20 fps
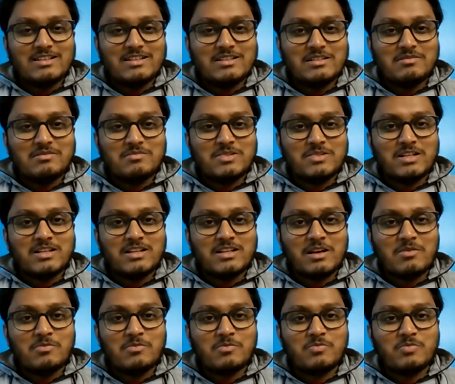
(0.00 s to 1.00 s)
Uh,
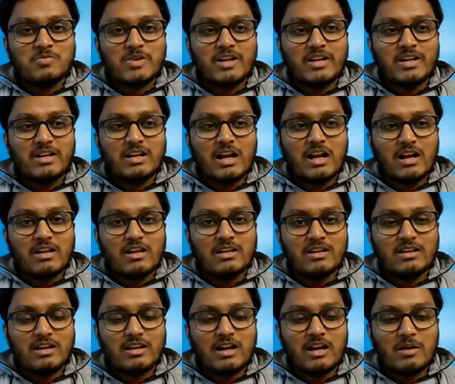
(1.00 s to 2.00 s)
but I'm very
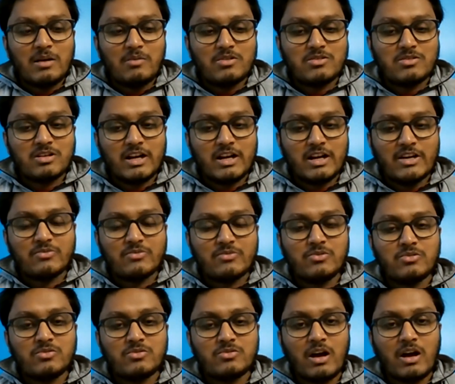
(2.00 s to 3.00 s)
lucky and I'm also
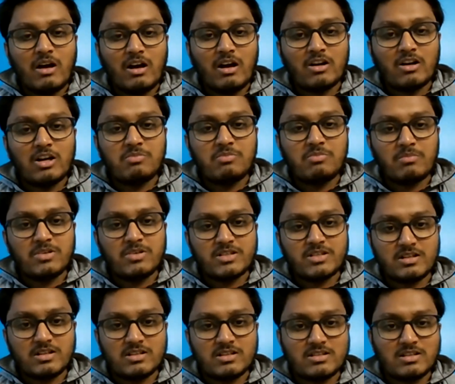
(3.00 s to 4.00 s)
grateful to Hawakal
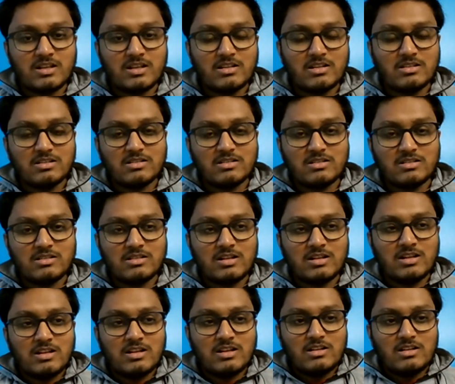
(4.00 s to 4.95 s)
publishers and uh,